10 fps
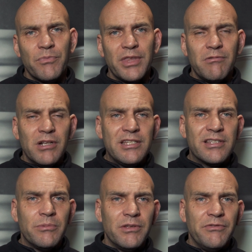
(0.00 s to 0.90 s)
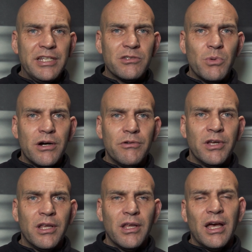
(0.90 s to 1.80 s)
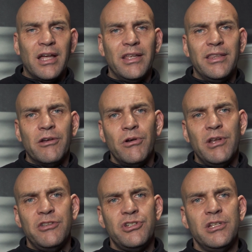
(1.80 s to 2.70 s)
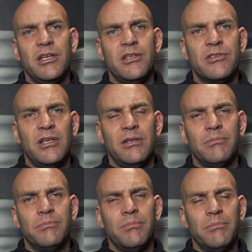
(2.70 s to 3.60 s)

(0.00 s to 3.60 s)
they released it with a V12, and then their own engineers in